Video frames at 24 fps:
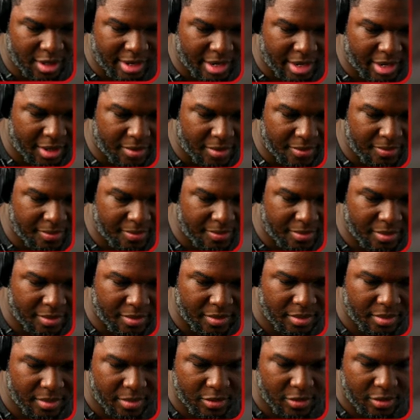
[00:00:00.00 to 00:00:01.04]
Right here.
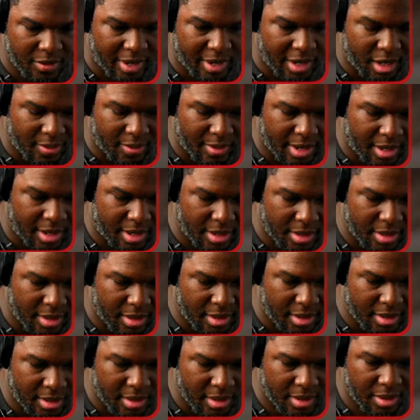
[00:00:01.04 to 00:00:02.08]
Right here, right?
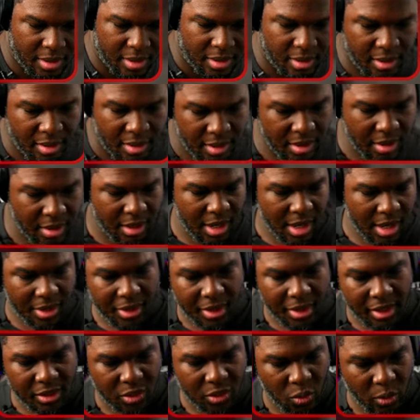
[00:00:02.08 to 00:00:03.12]

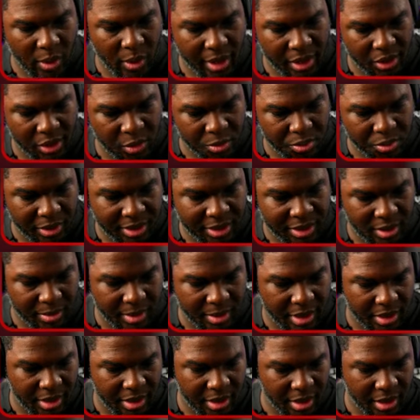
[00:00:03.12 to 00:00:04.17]
What is there's a way that you press a
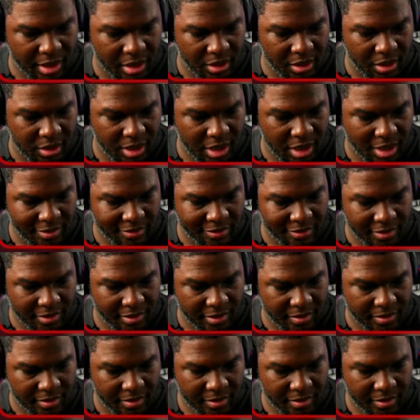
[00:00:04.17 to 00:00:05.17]
button and it goes off.